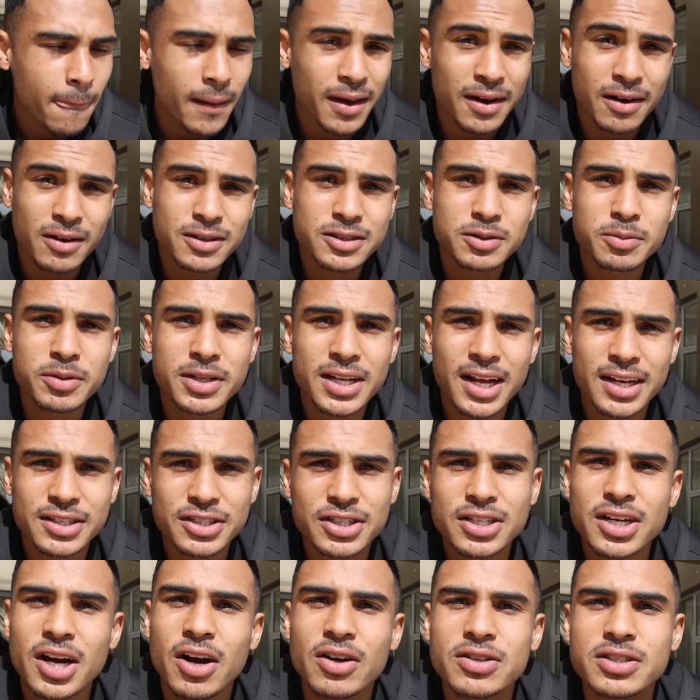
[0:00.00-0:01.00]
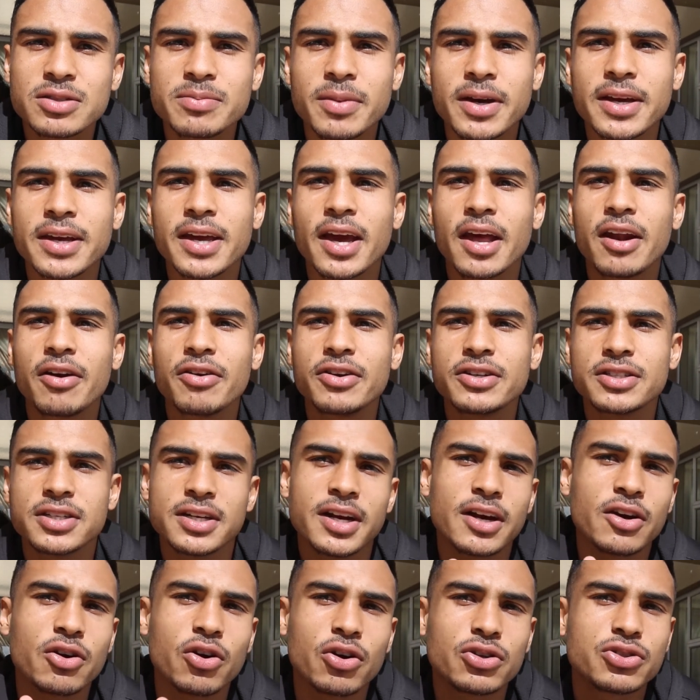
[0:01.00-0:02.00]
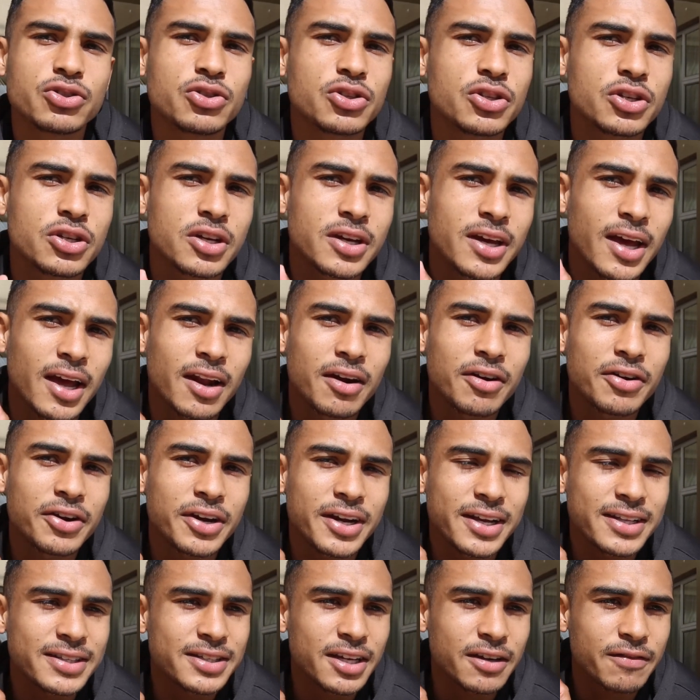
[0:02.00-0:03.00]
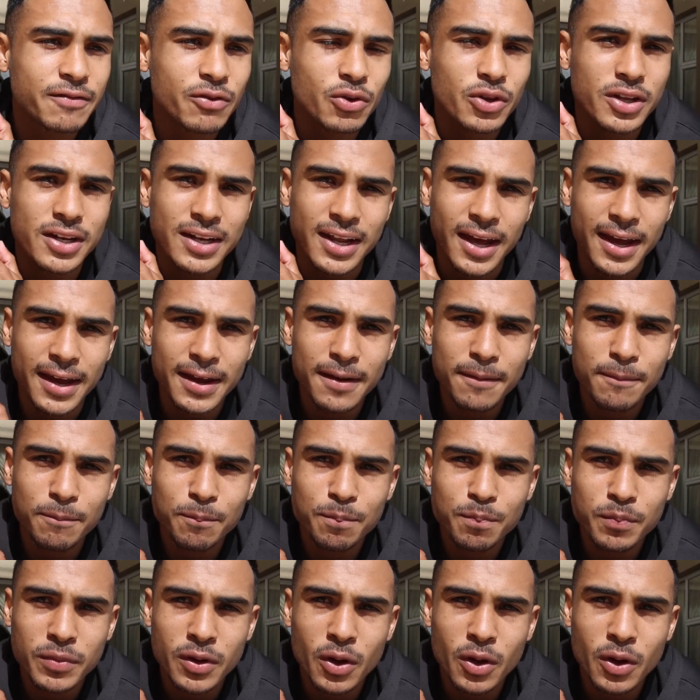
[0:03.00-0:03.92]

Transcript: and ultimately I just counted my calories and I got to the calorie intake for the day